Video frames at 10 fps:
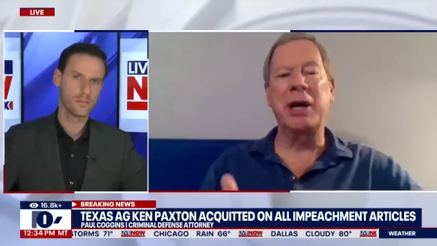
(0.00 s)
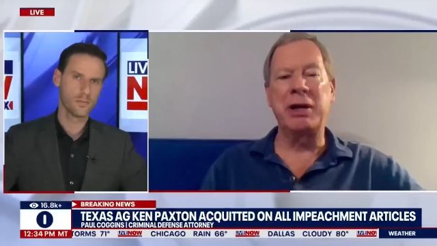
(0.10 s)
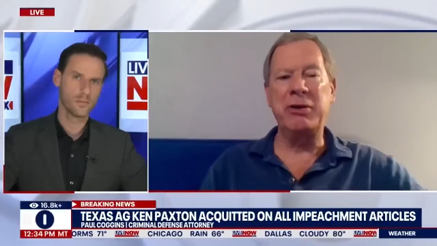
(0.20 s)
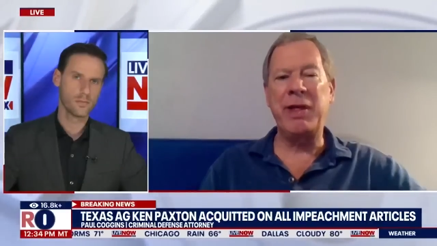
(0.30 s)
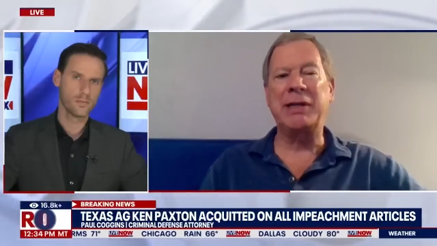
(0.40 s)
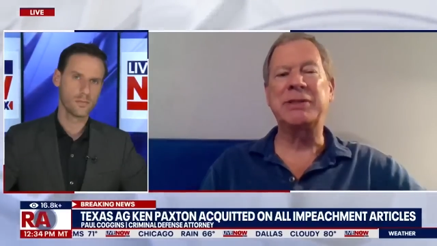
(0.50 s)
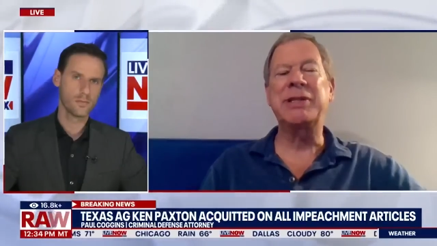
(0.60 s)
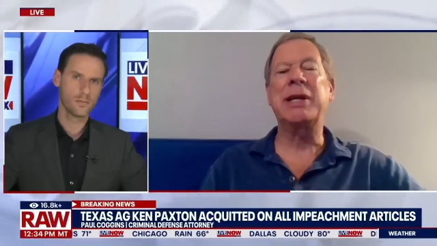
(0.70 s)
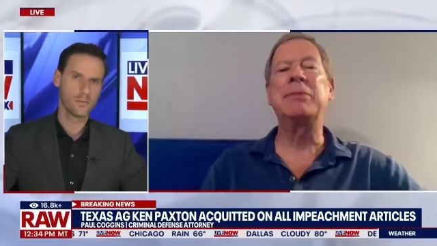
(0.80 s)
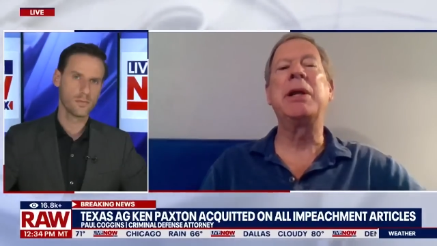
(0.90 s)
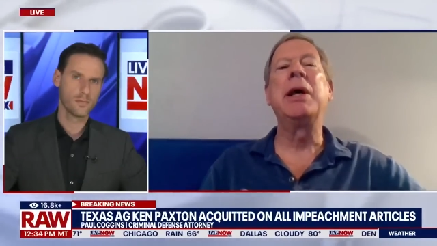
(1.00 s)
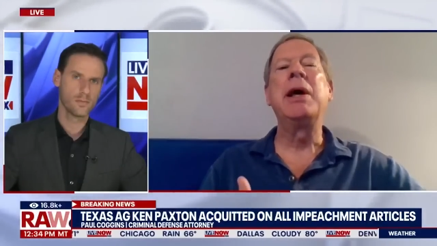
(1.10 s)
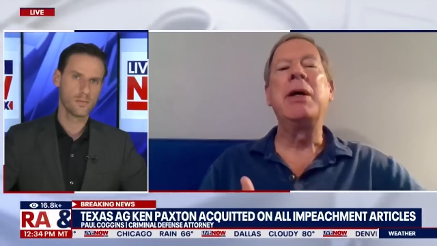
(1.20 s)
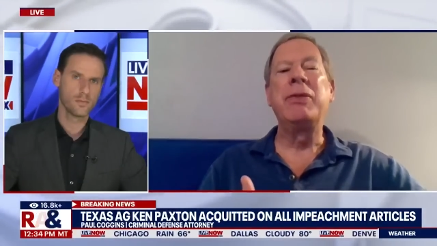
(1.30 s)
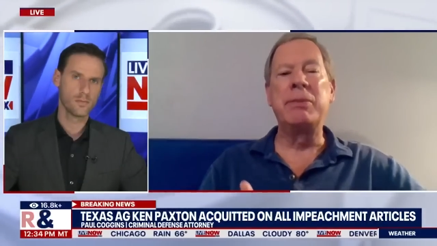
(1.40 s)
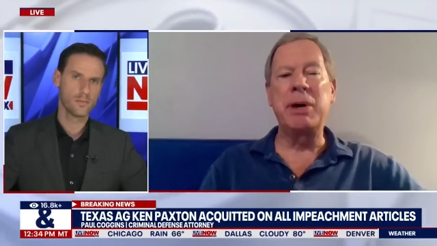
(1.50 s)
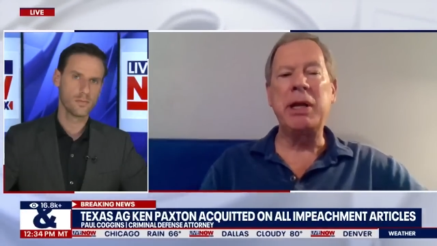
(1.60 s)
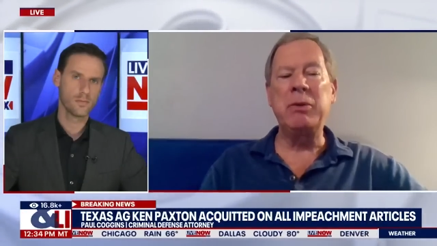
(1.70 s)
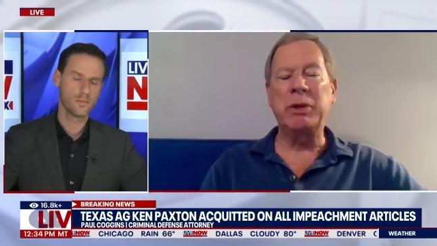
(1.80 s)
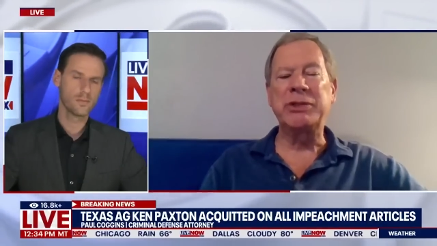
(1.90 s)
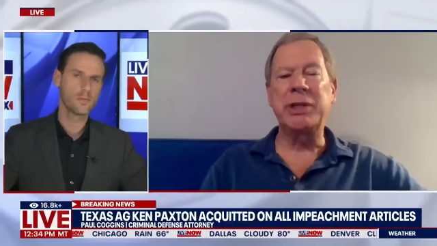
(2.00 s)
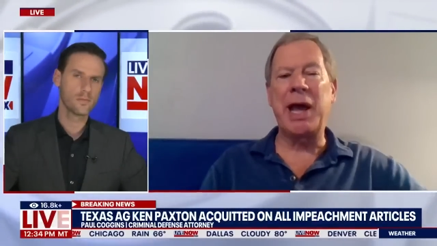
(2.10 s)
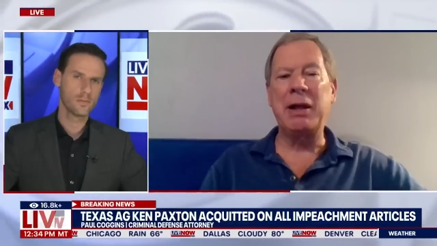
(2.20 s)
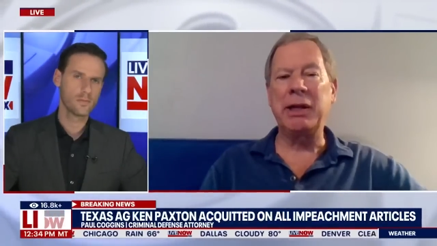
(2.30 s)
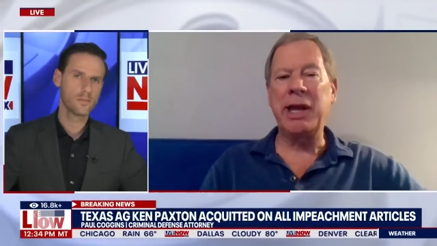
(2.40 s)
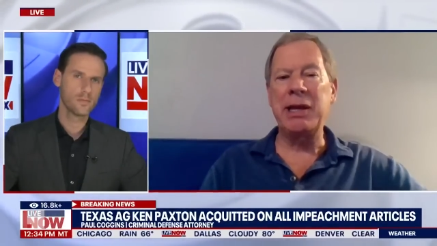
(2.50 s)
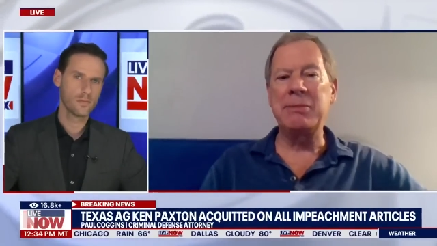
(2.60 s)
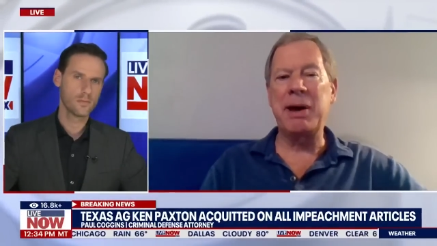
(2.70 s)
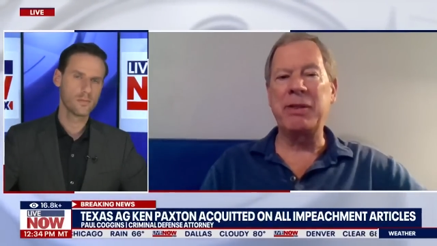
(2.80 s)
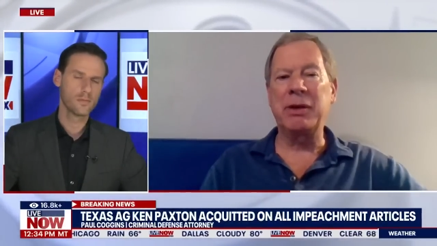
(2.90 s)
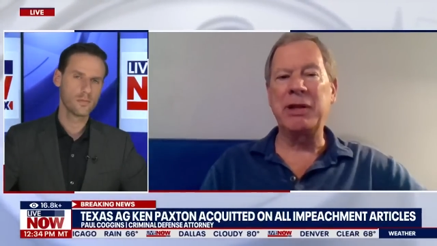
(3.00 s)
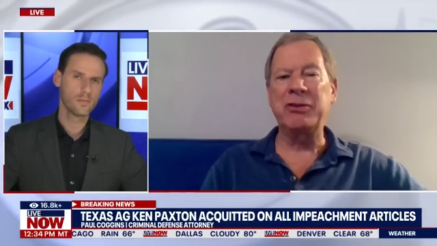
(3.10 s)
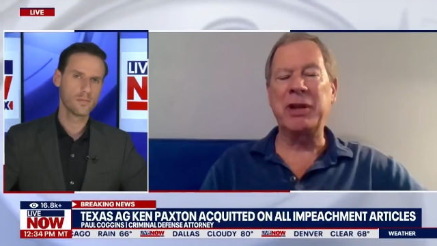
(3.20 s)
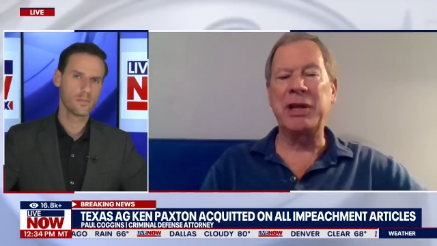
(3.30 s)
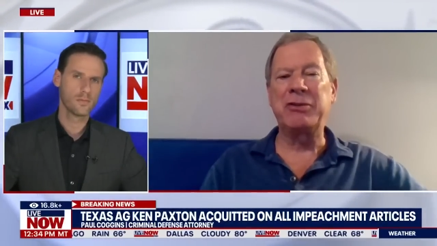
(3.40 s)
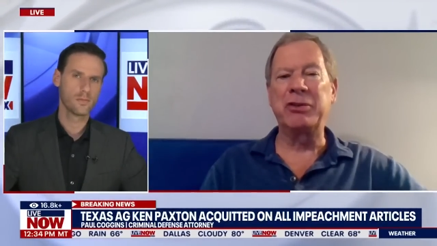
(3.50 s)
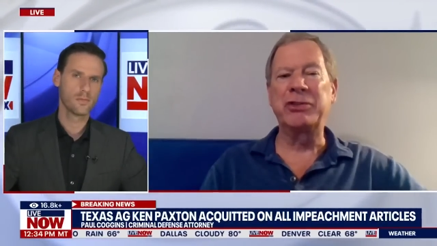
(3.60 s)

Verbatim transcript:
Speaker 1: under that settlement, the money wasn't allocated by the legislature.